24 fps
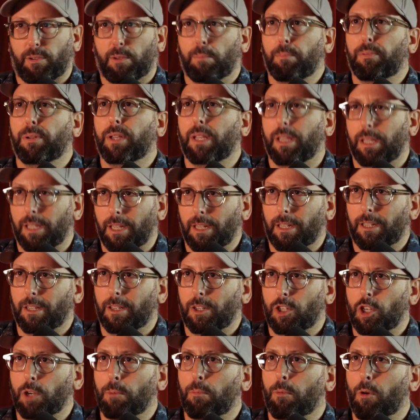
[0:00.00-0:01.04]
completely into
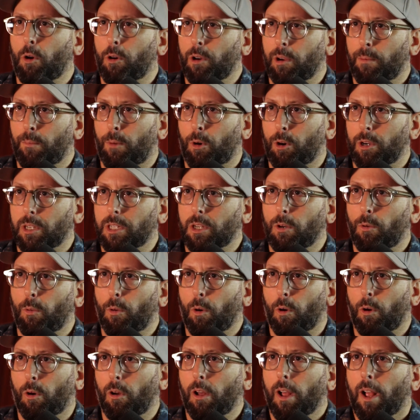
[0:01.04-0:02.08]
the Jim Morrison
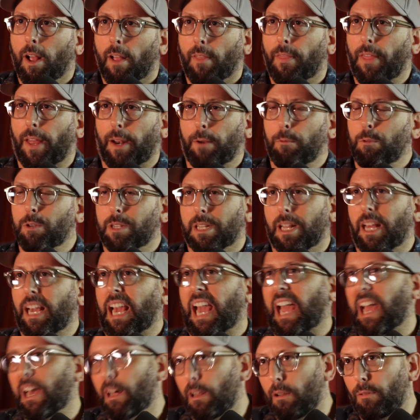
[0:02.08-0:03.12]
role, that it was like
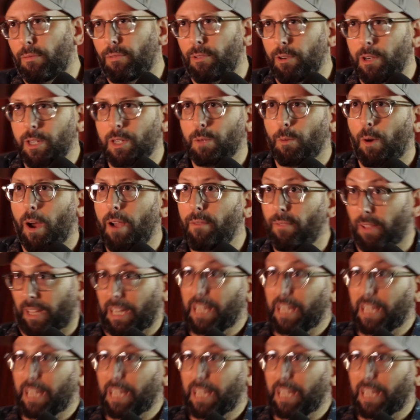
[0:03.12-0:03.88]
hell for his wife.